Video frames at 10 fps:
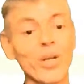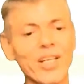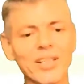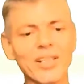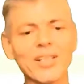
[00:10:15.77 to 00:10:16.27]
We
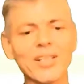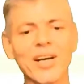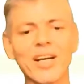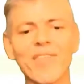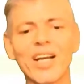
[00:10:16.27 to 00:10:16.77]
didn't
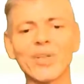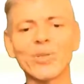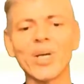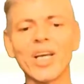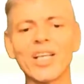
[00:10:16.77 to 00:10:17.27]
assign a value
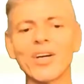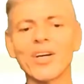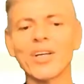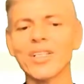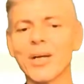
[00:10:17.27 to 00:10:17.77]
to
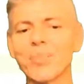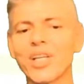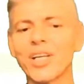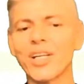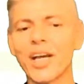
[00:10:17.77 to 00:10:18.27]
str
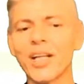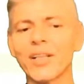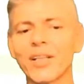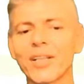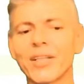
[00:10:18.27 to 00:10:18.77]
description
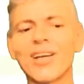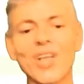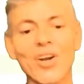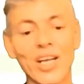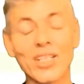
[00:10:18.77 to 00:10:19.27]
yet,
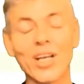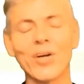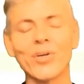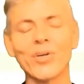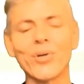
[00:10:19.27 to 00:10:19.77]
so let's
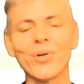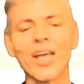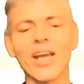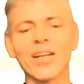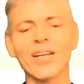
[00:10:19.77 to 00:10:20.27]
go do
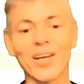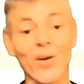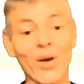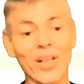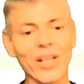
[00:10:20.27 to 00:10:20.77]
that.
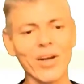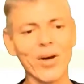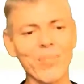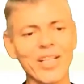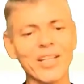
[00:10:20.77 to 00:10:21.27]
Go under the
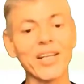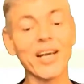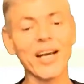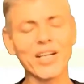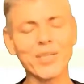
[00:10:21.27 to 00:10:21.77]
comment in
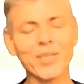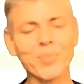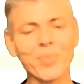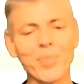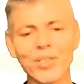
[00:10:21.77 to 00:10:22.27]
the else
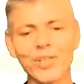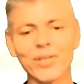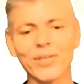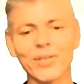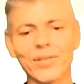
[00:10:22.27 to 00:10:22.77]
branch,
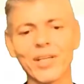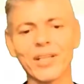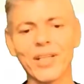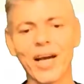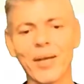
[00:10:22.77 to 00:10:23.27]

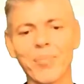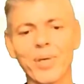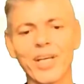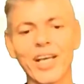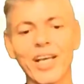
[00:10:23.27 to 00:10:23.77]

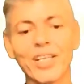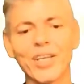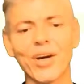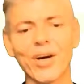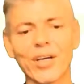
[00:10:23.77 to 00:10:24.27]
type
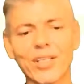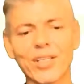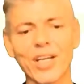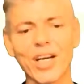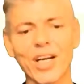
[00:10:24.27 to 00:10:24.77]
str
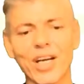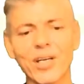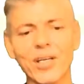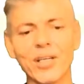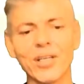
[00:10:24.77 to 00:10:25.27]

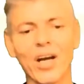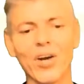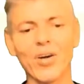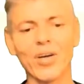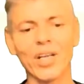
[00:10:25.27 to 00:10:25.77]
description
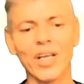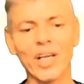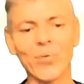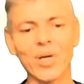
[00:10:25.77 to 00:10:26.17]
=,